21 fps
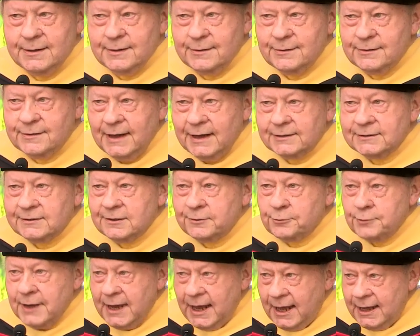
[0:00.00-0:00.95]
that the
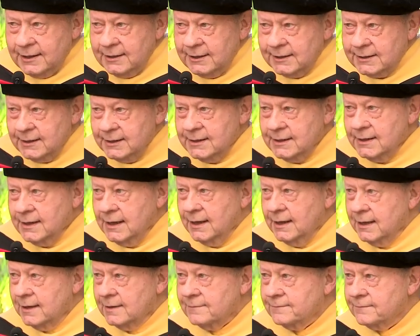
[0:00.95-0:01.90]
reality
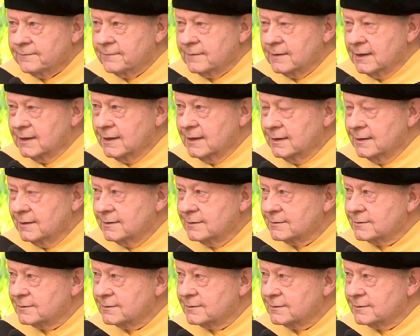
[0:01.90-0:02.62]
of the